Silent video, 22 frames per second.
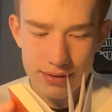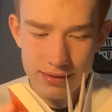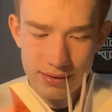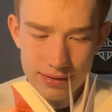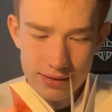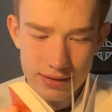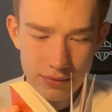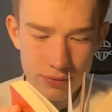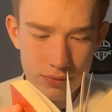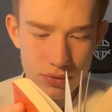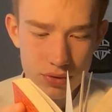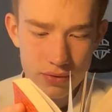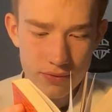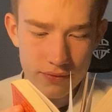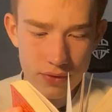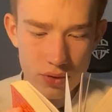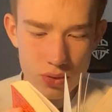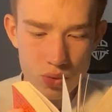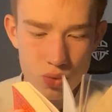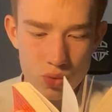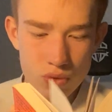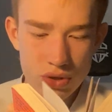somewhat of a
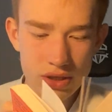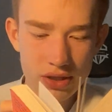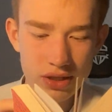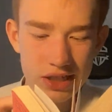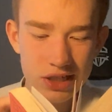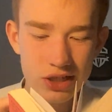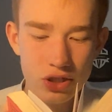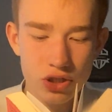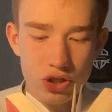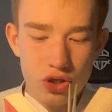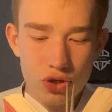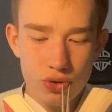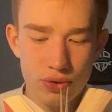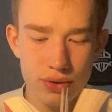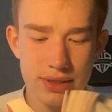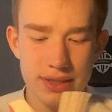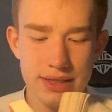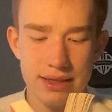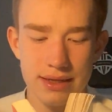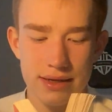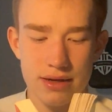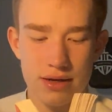really good
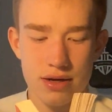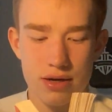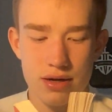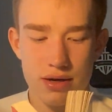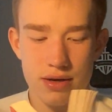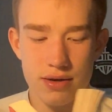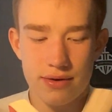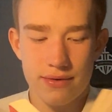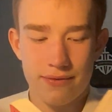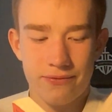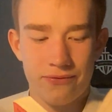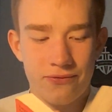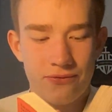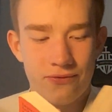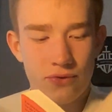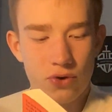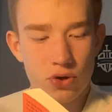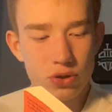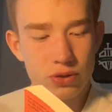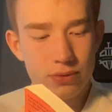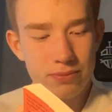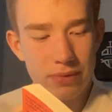
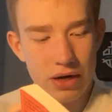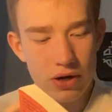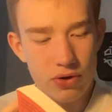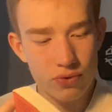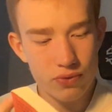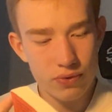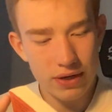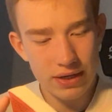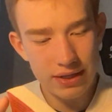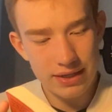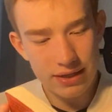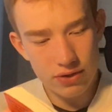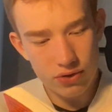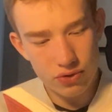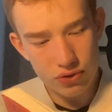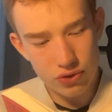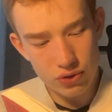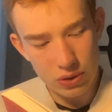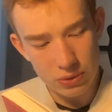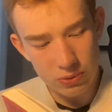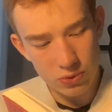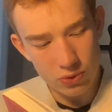fault pattern right here.
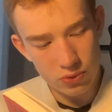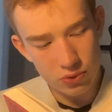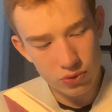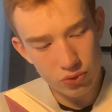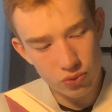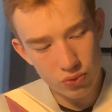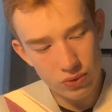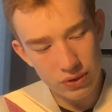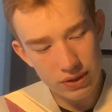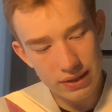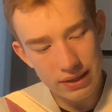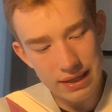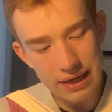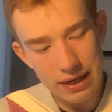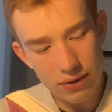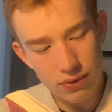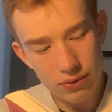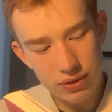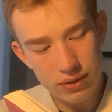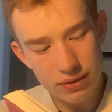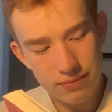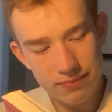So I'm going to read it
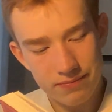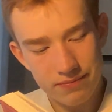out.